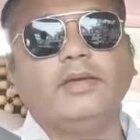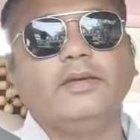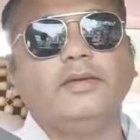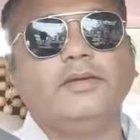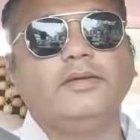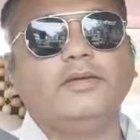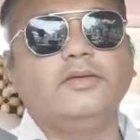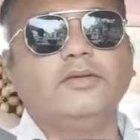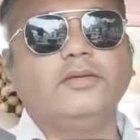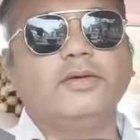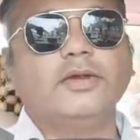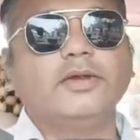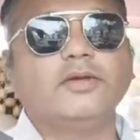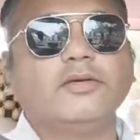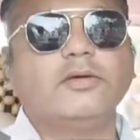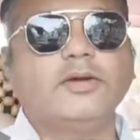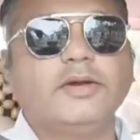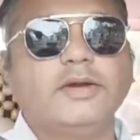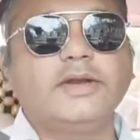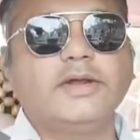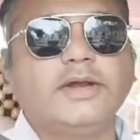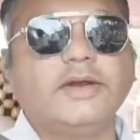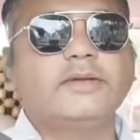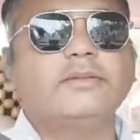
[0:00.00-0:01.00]
You can
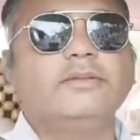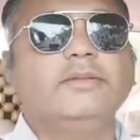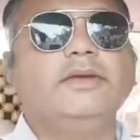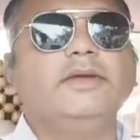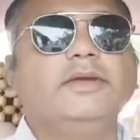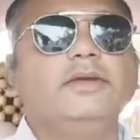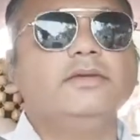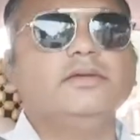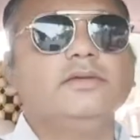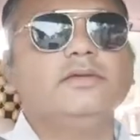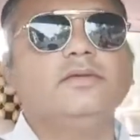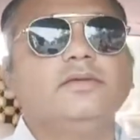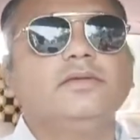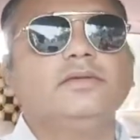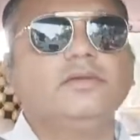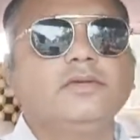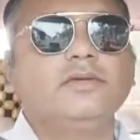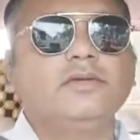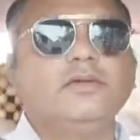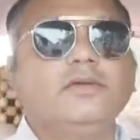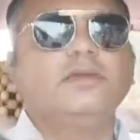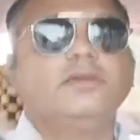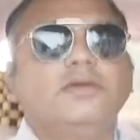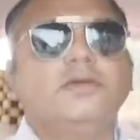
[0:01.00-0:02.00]
contact me.
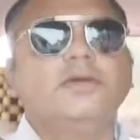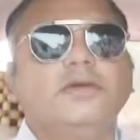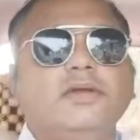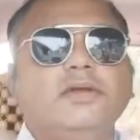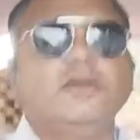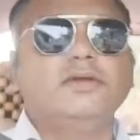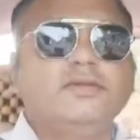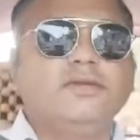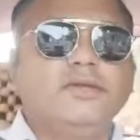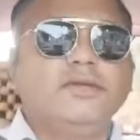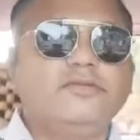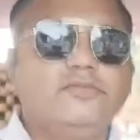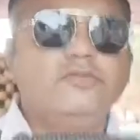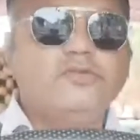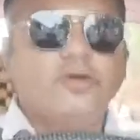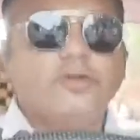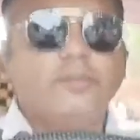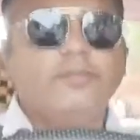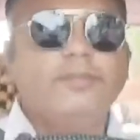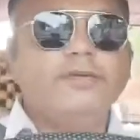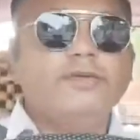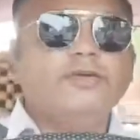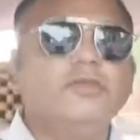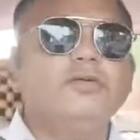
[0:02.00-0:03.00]
Just
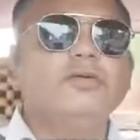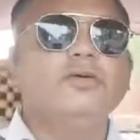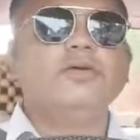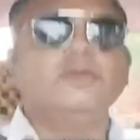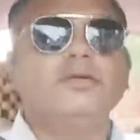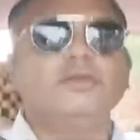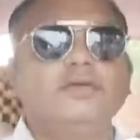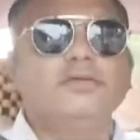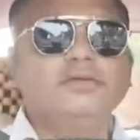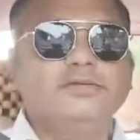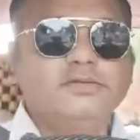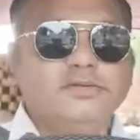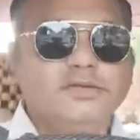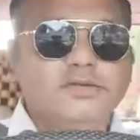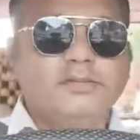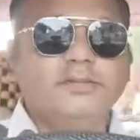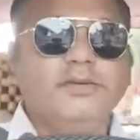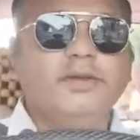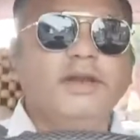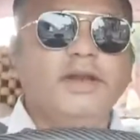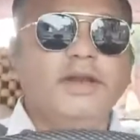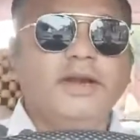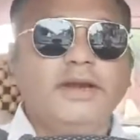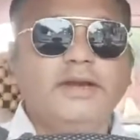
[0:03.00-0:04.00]
drop me your
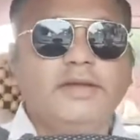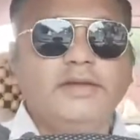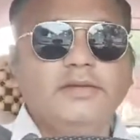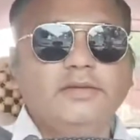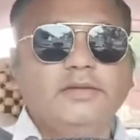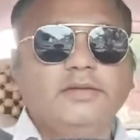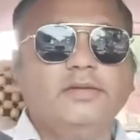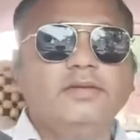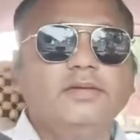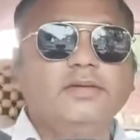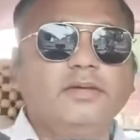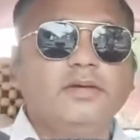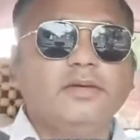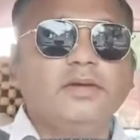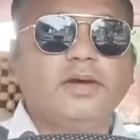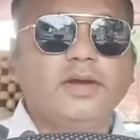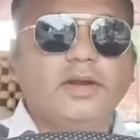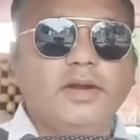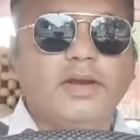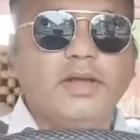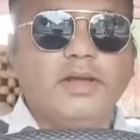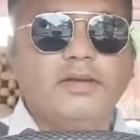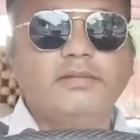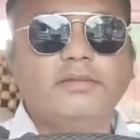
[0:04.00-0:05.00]
Gmail ID
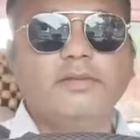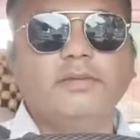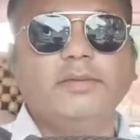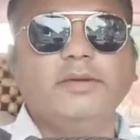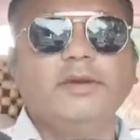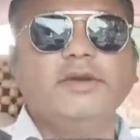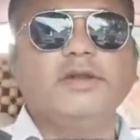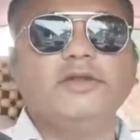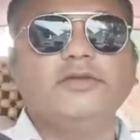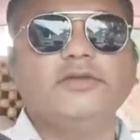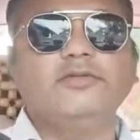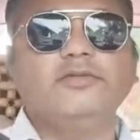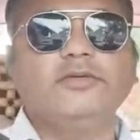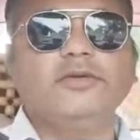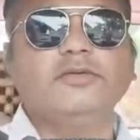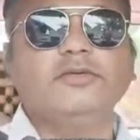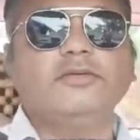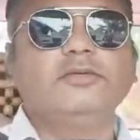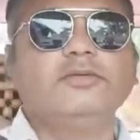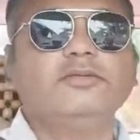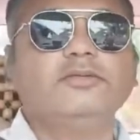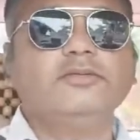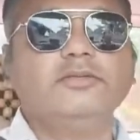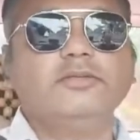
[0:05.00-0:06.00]
and I will be in touch with
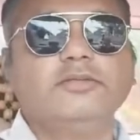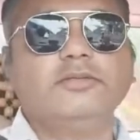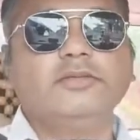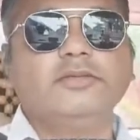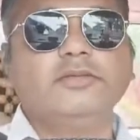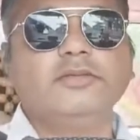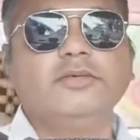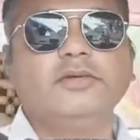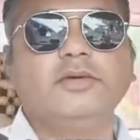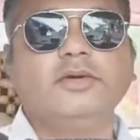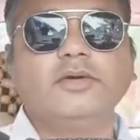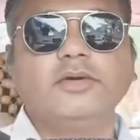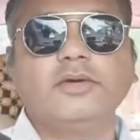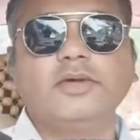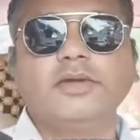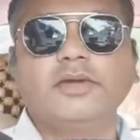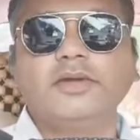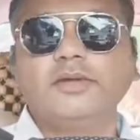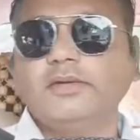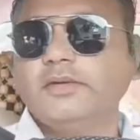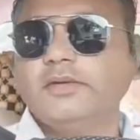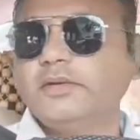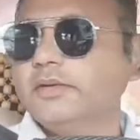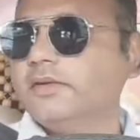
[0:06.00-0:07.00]
you.
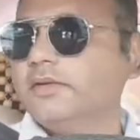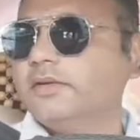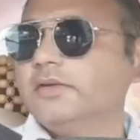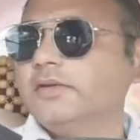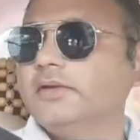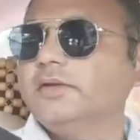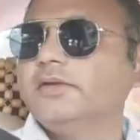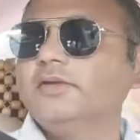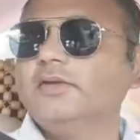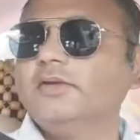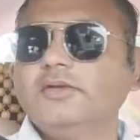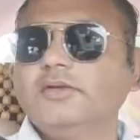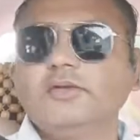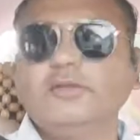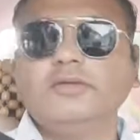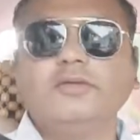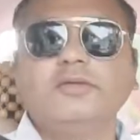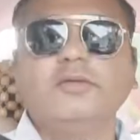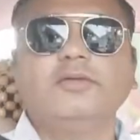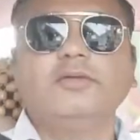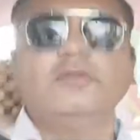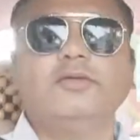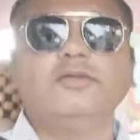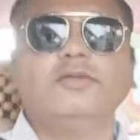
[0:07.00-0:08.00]
Okay.
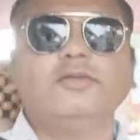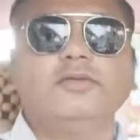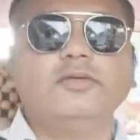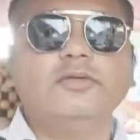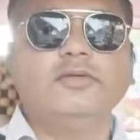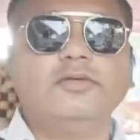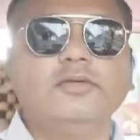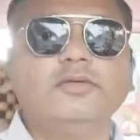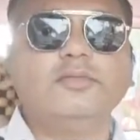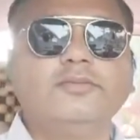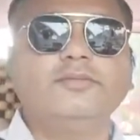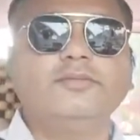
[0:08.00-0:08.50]
So,